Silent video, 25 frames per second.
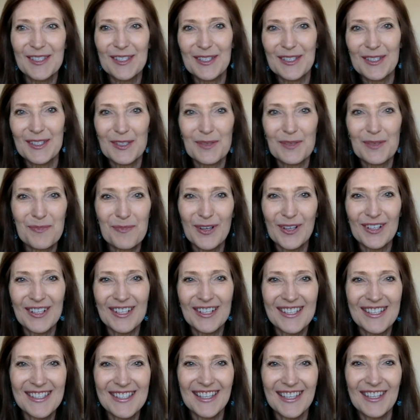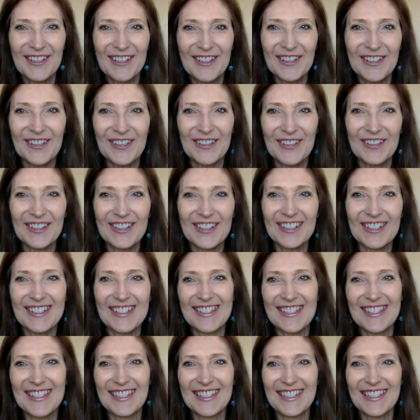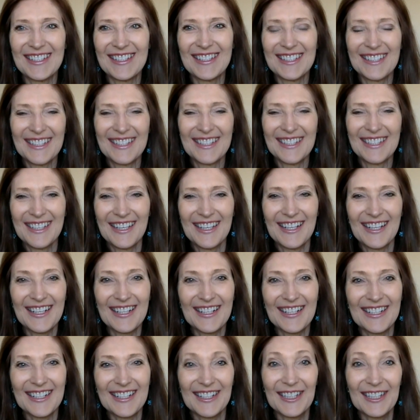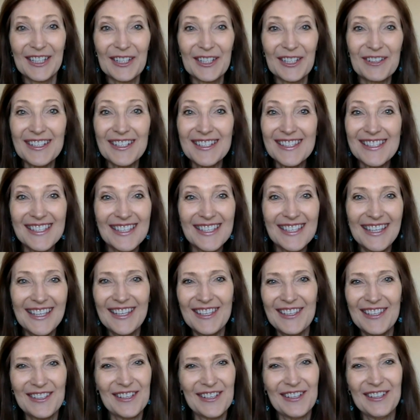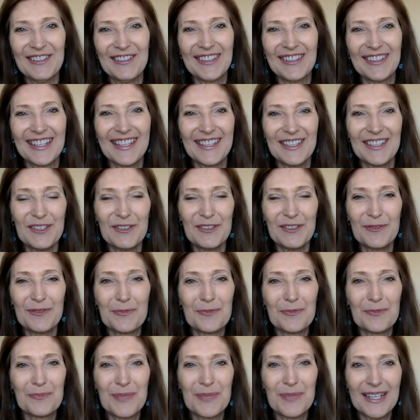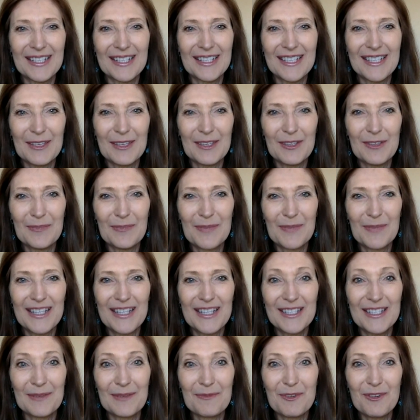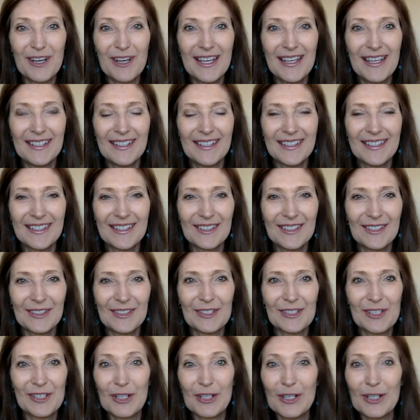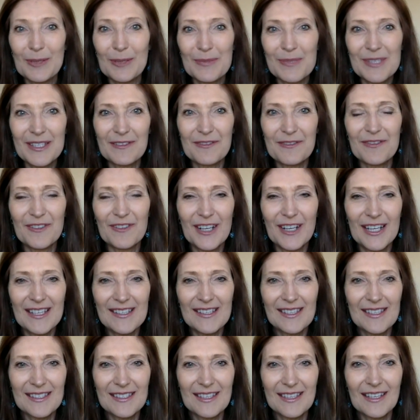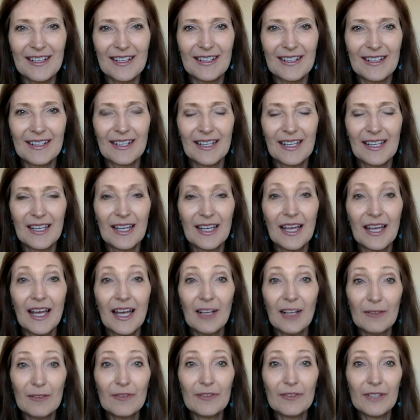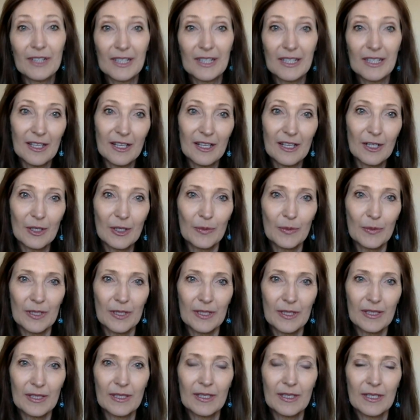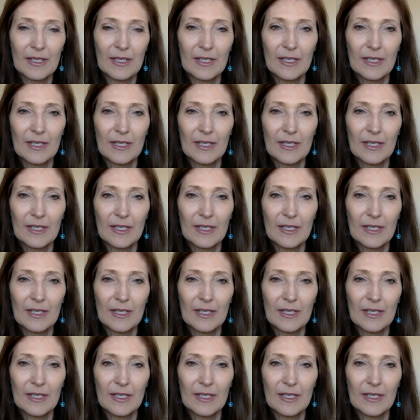is as important as intercourse, and clitoracy, you know, like you've picked up, you've made some great little terms and phrases that are helpful, along with